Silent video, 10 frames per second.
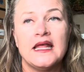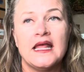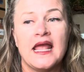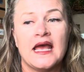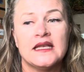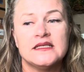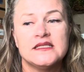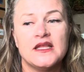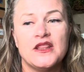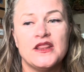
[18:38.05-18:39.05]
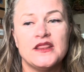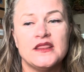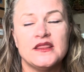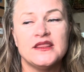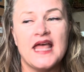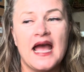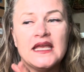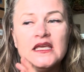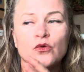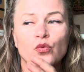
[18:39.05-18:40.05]
and that
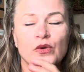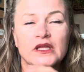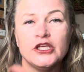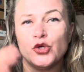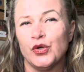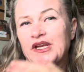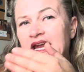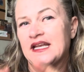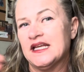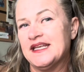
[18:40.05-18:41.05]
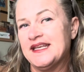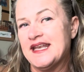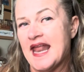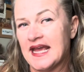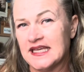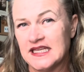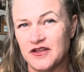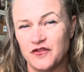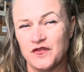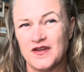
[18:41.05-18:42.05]
can really create a
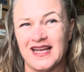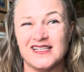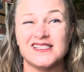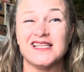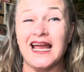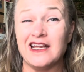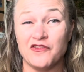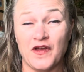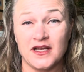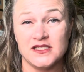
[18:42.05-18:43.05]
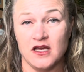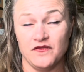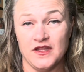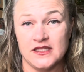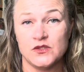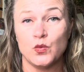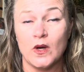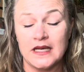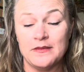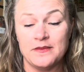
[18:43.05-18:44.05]
negative kind of side effect of this.
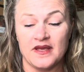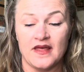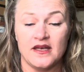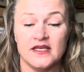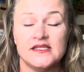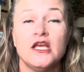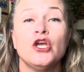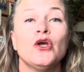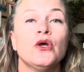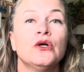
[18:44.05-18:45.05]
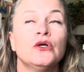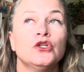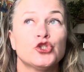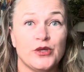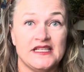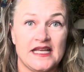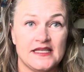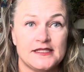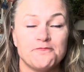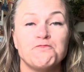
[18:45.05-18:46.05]
What I mean by that is treat
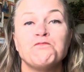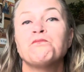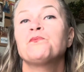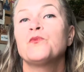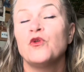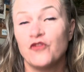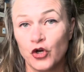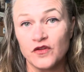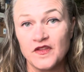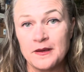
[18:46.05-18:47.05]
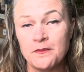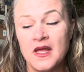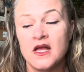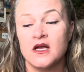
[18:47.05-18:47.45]
days. We've heard of them.